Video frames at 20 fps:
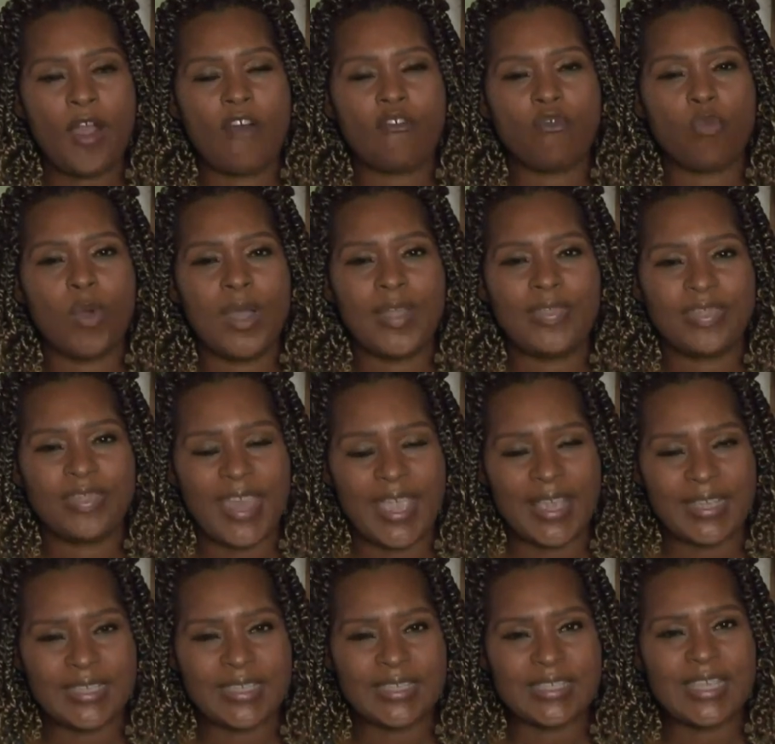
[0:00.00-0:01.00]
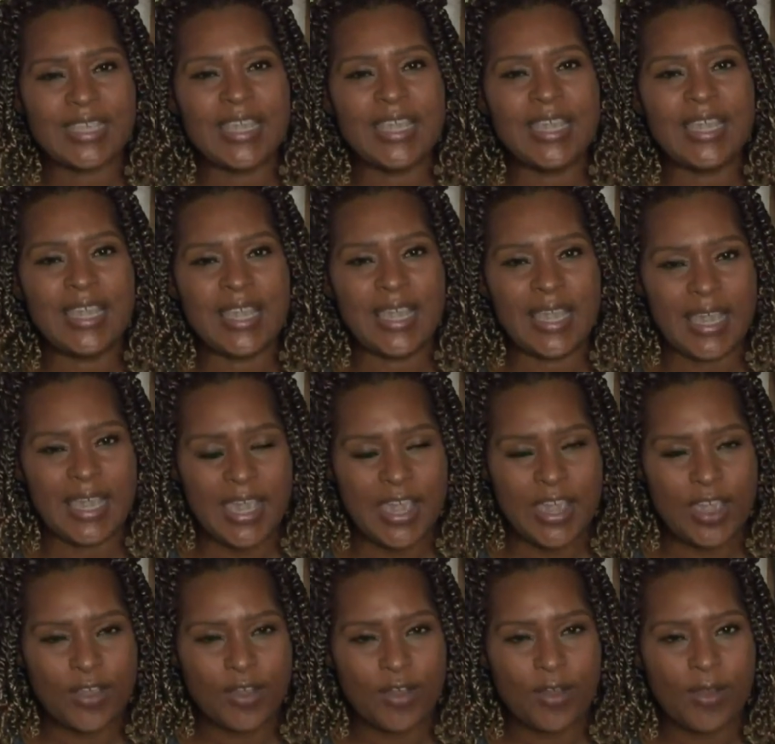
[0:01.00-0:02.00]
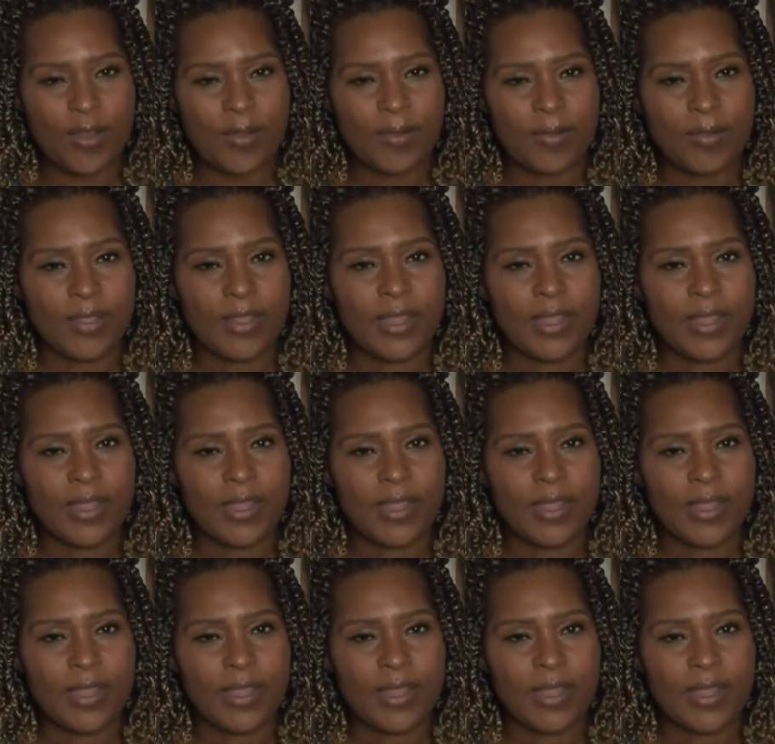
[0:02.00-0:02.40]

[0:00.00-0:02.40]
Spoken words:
of what they see, hear,